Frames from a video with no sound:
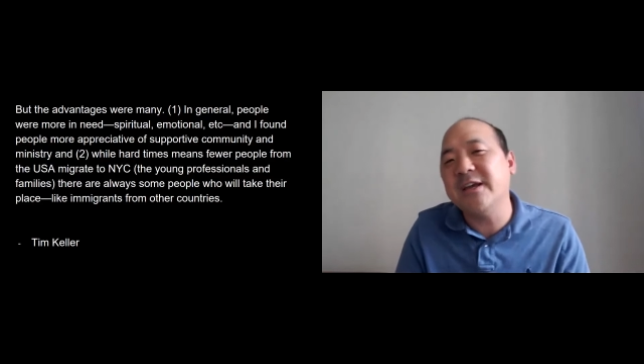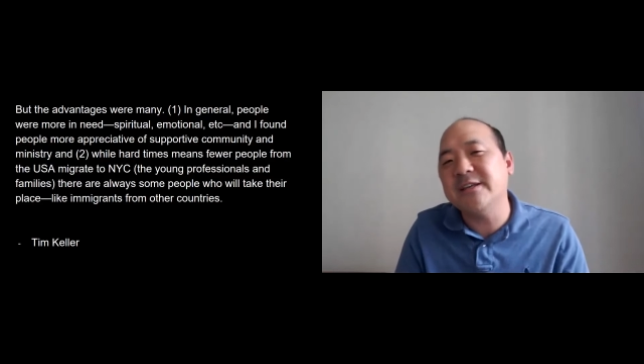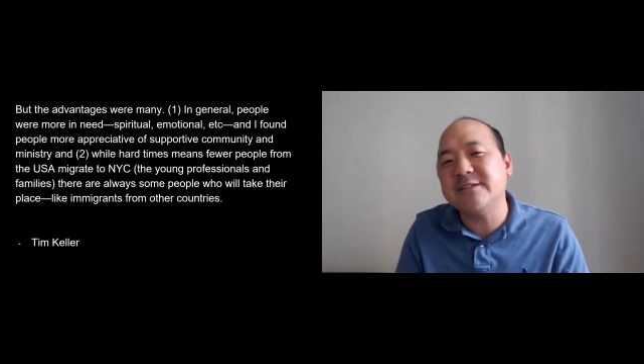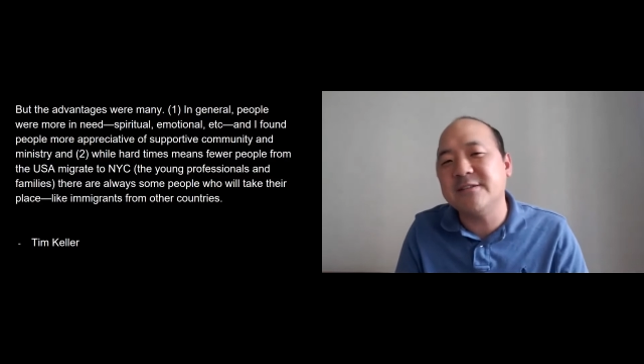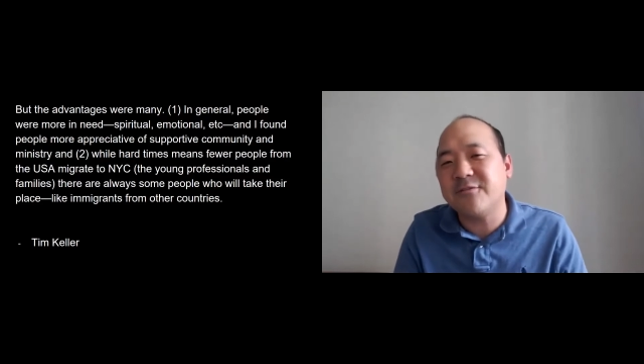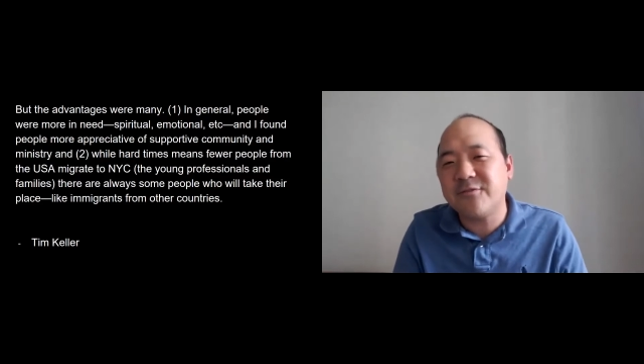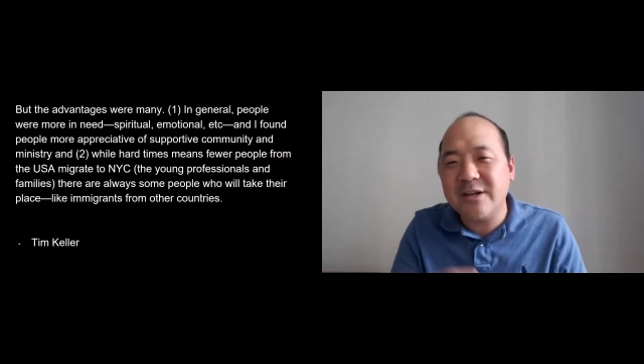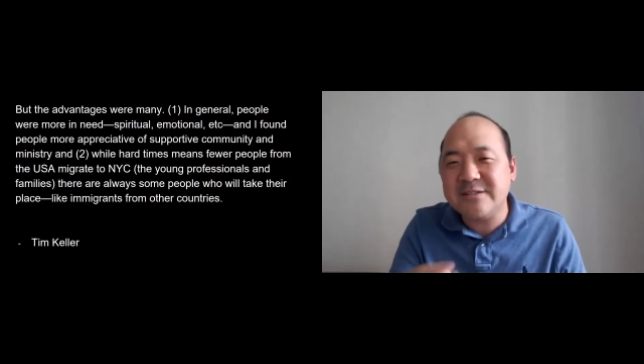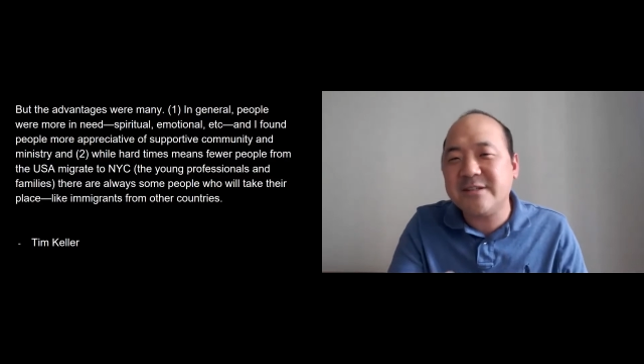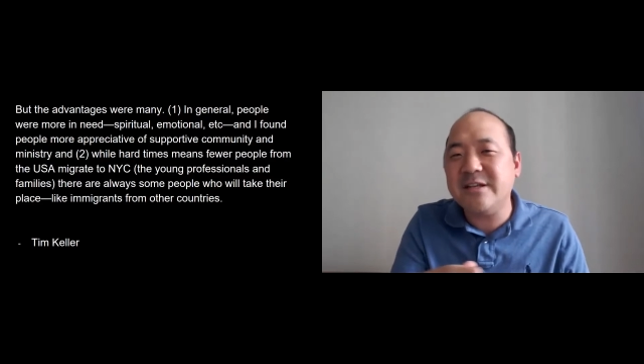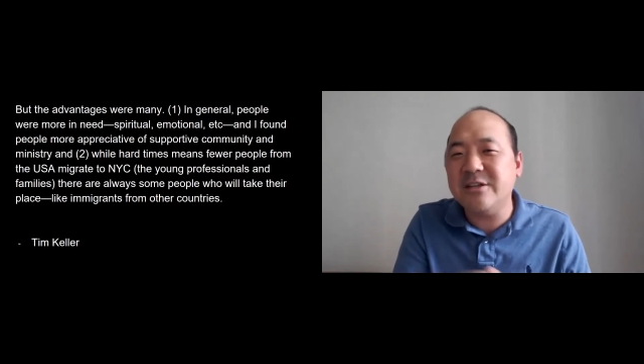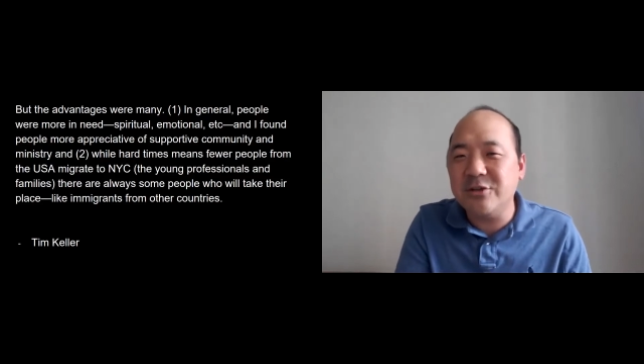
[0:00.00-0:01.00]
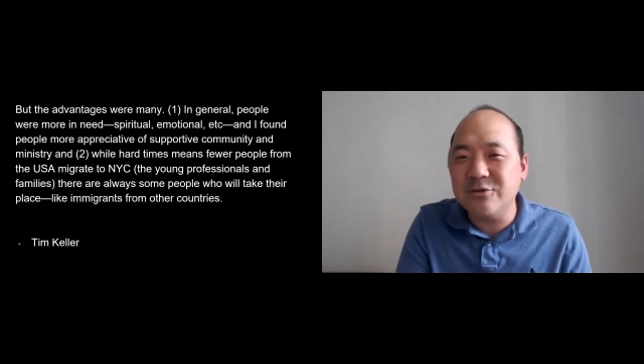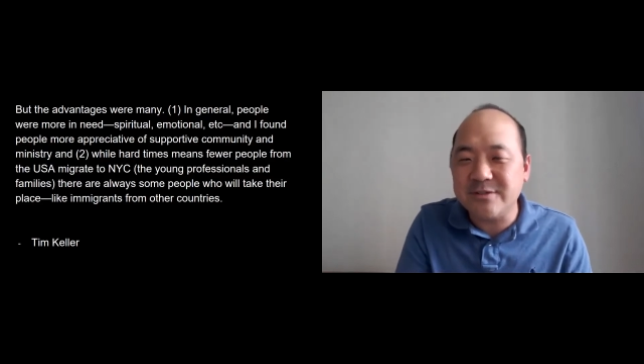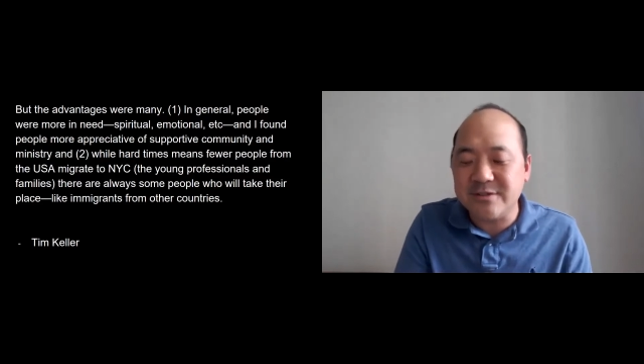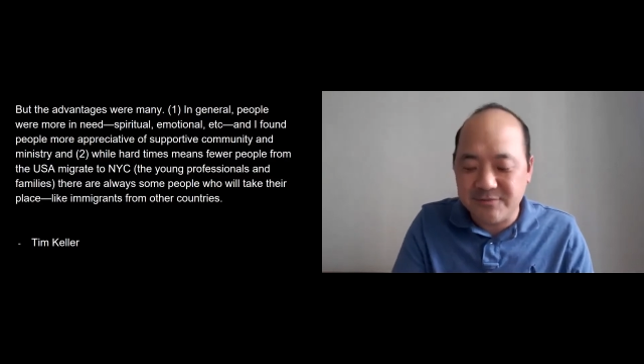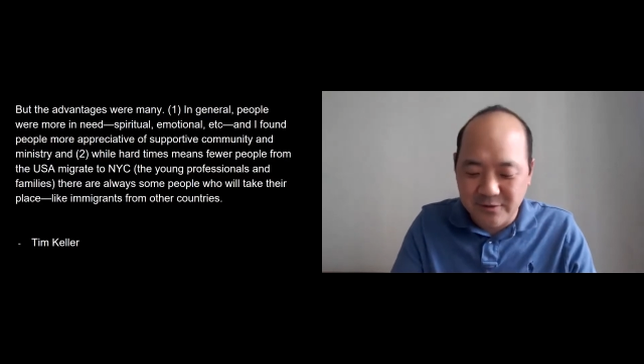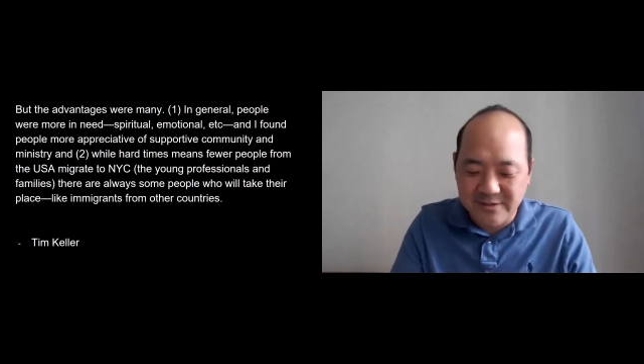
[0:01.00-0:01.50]
and the phrase that he uses
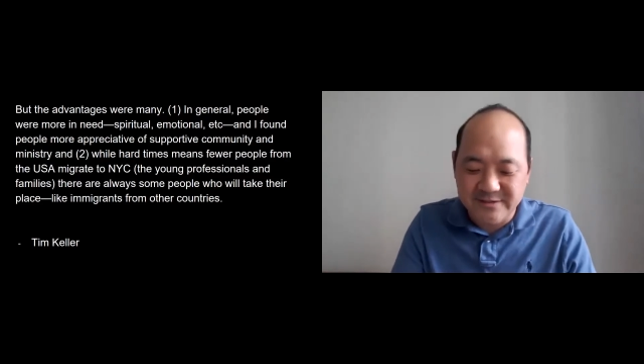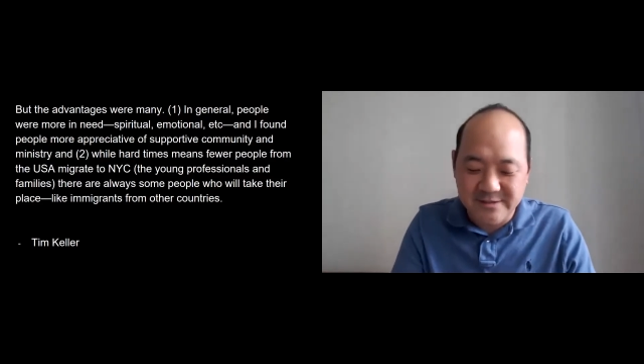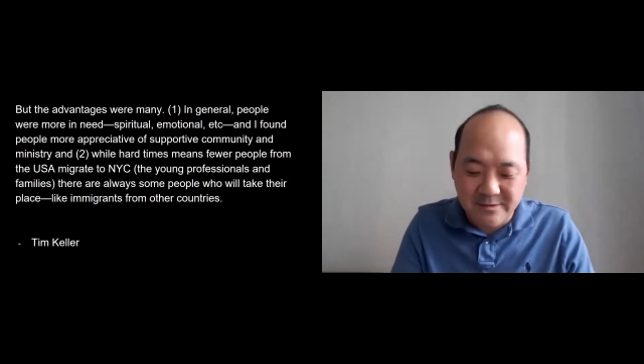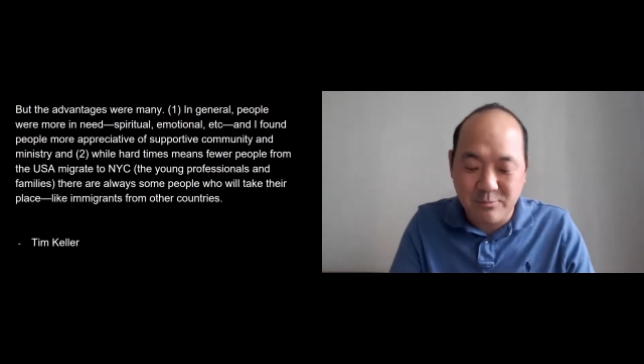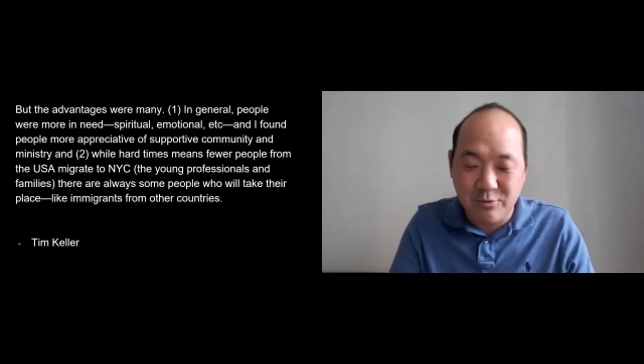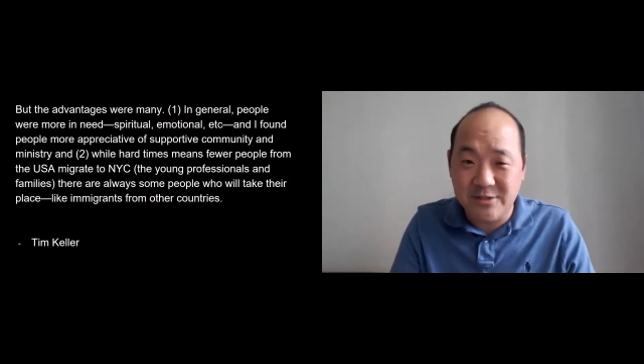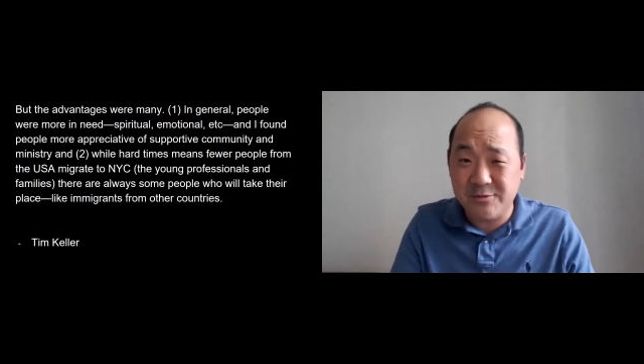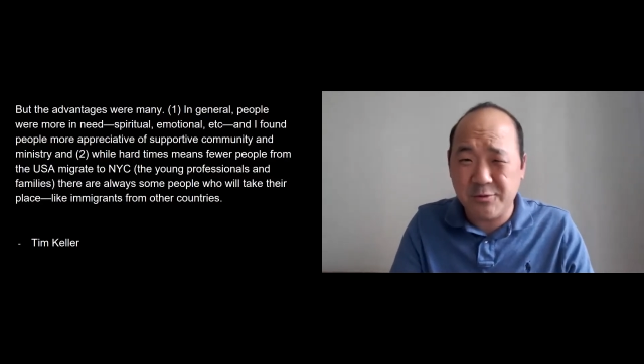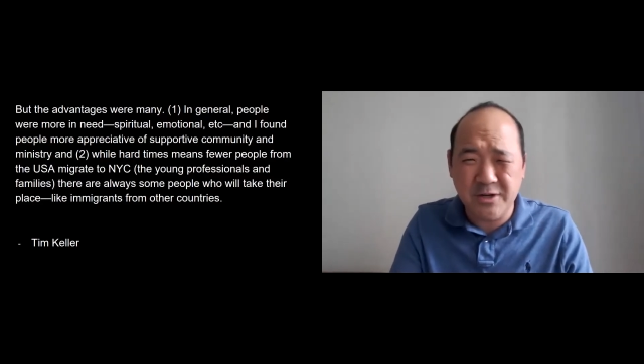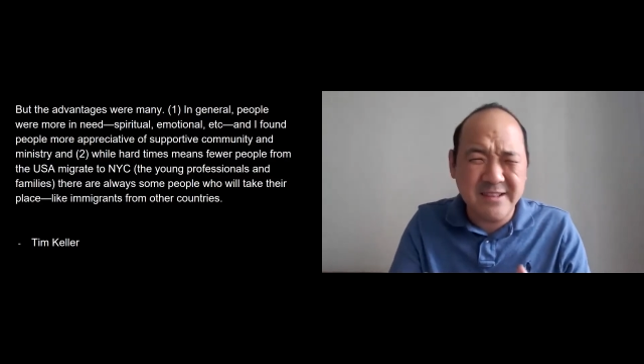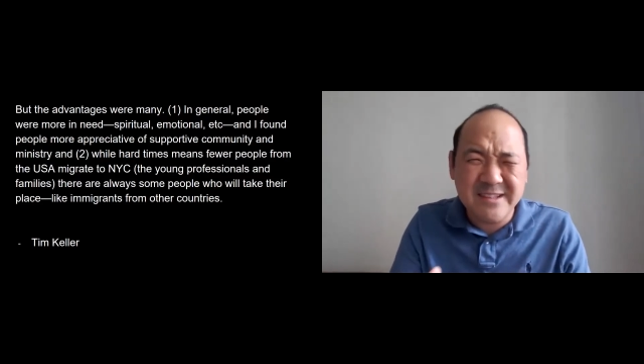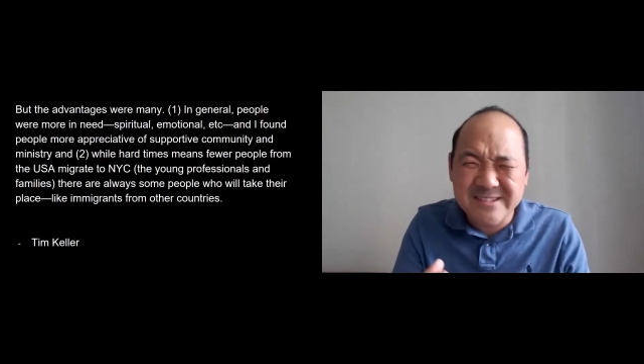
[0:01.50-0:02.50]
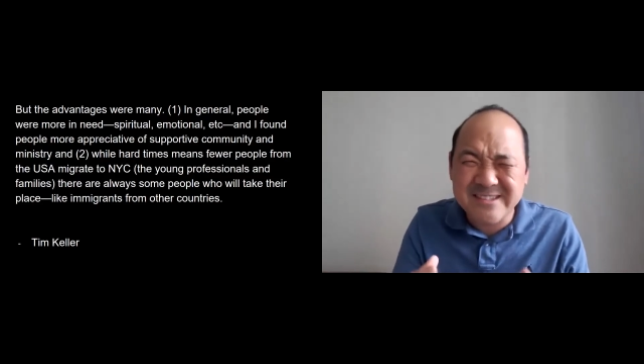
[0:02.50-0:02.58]
for these young boys who are in this